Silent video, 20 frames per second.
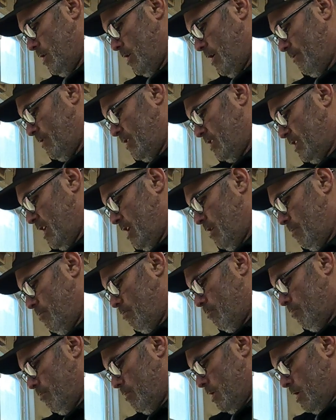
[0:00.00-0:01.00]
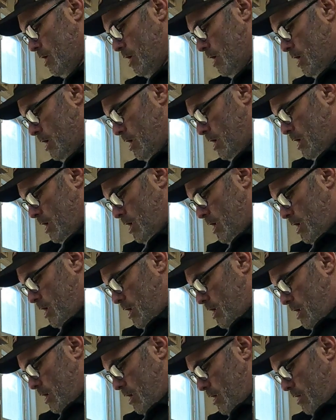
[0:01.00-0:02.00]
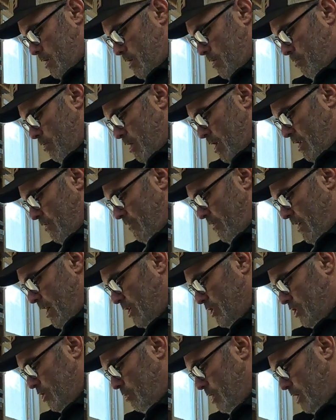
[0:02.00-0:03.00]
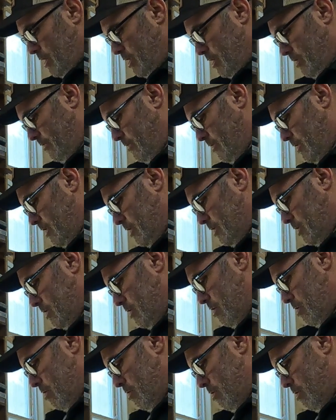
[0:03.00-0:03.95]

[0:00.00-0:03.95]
have the same manufacturer make their fittings.